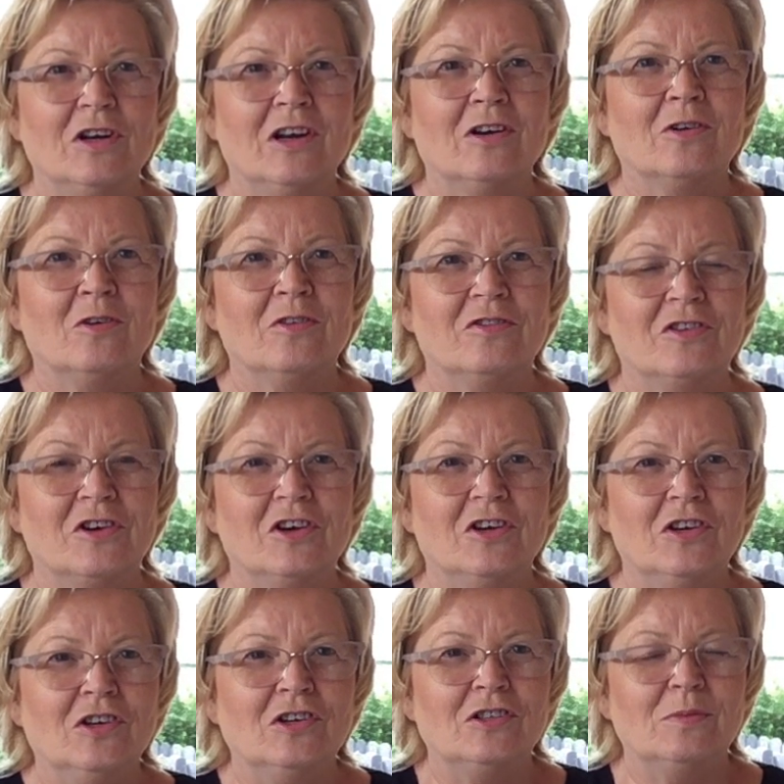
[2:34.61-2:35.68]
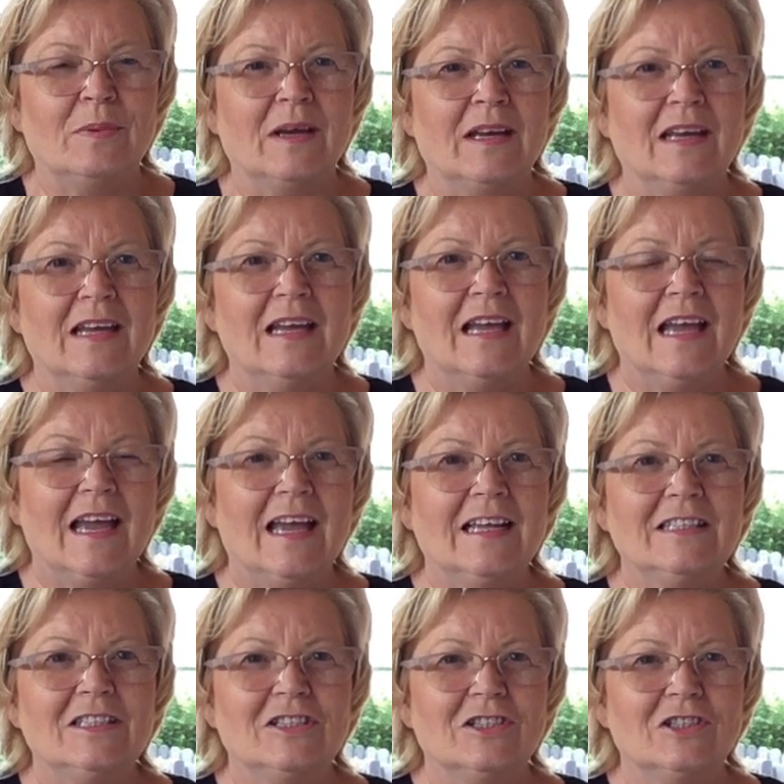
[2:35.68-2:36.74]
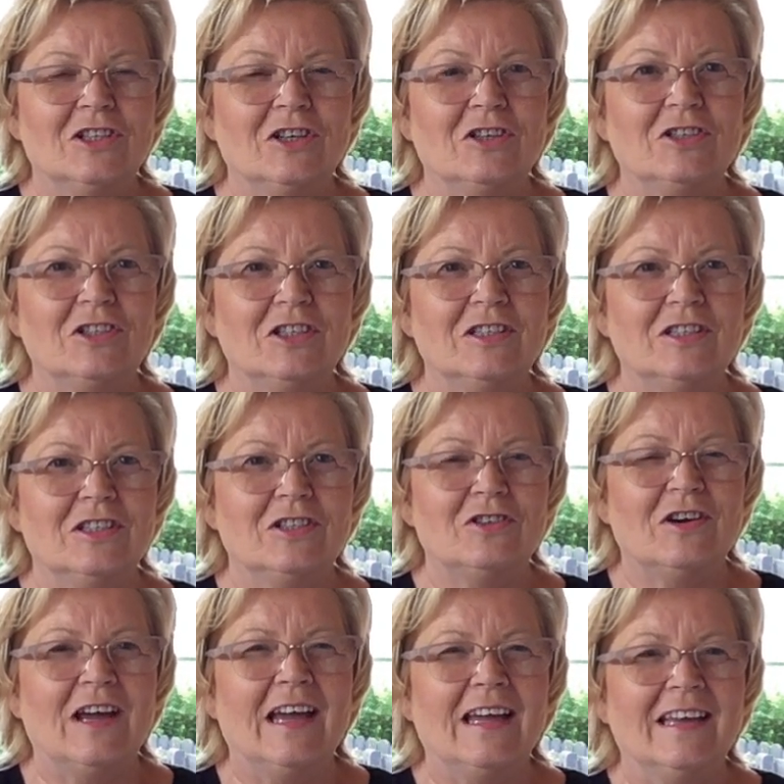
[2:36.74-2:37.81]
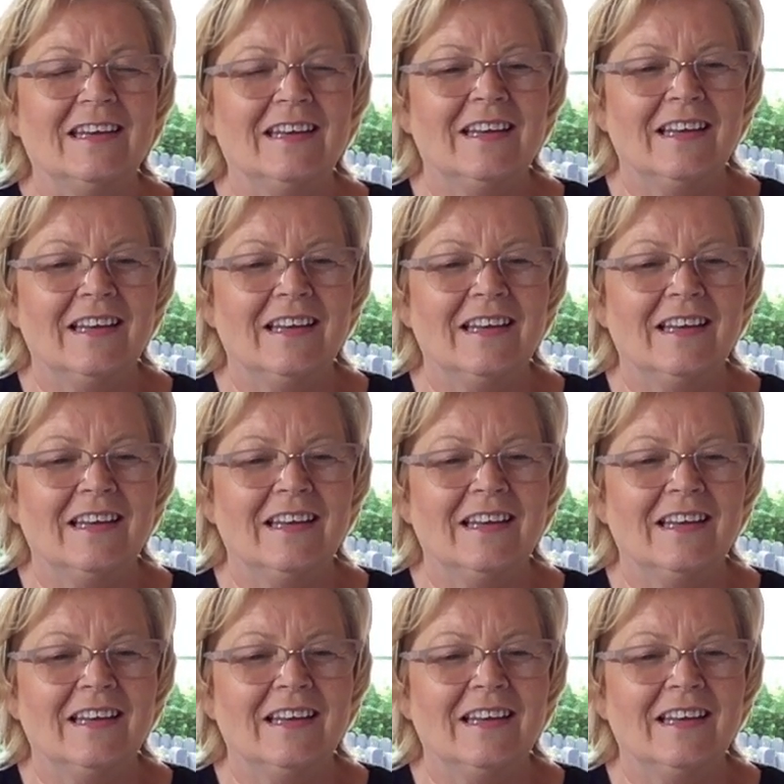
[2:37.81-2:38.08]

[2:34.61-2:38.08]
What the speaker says: You're not going through a huge big institution to try